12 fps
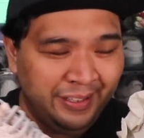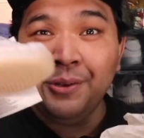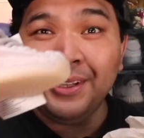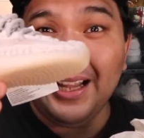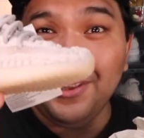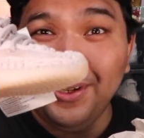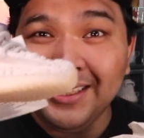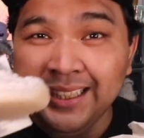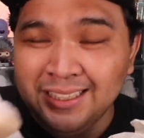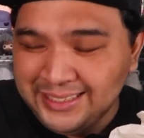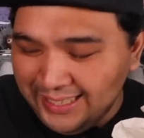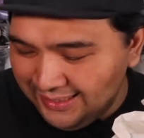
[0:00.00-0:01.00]
What I'll do is
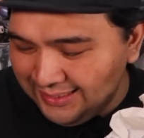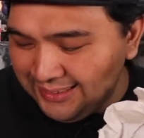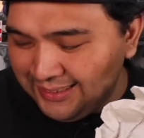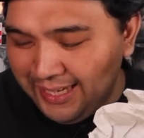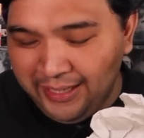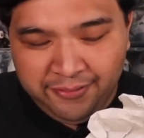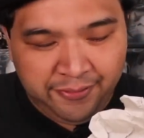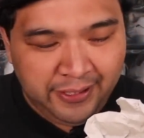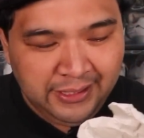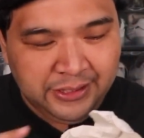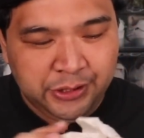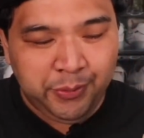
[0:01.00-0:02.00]
I'll set this aside
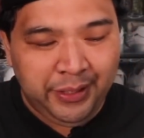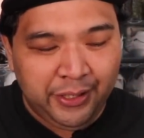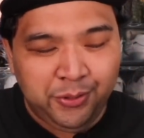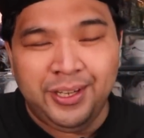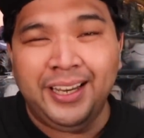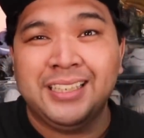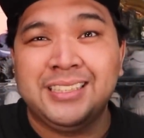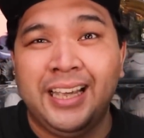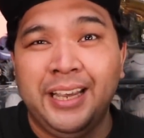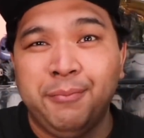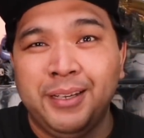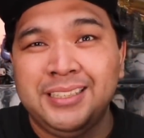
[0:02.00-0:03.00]
first so we can do like a
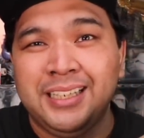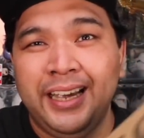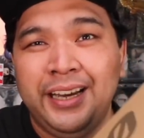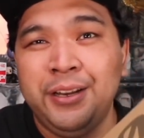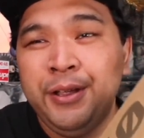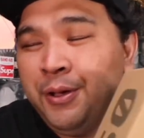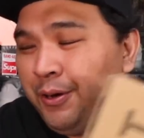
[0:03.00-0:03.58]
side by side